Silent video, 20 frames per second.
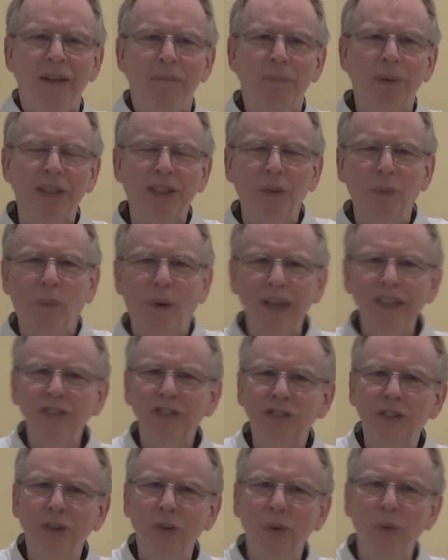But the
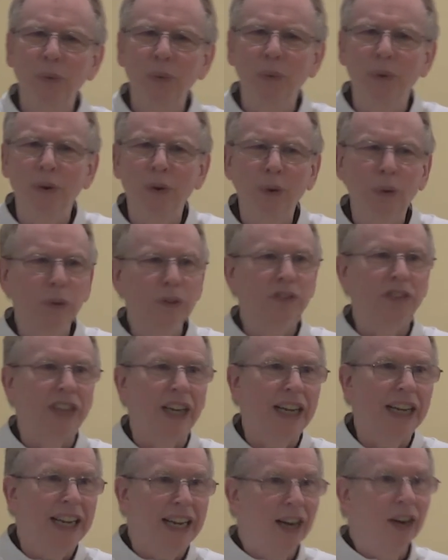ones who, who
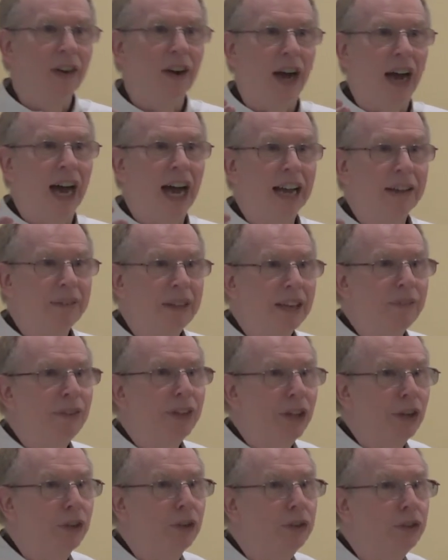said, Here, I'm giving
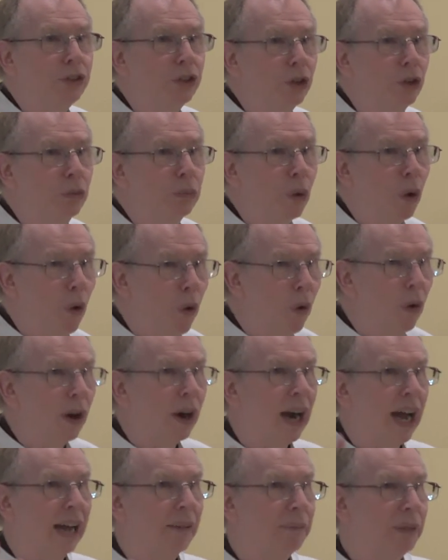you two
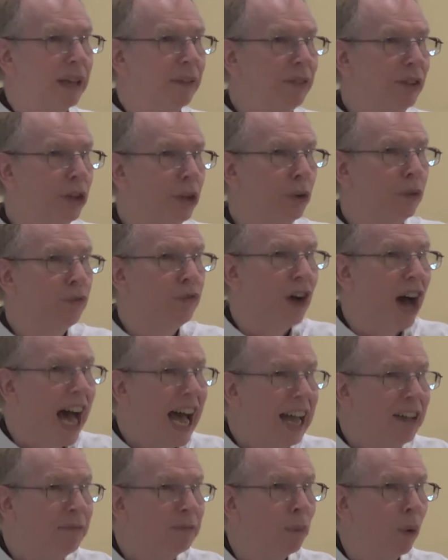more, I'm giving you
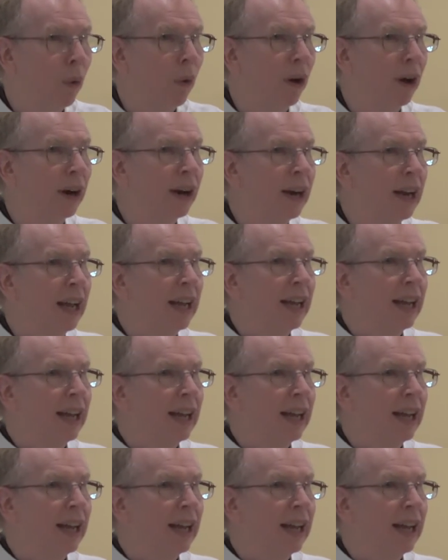five more,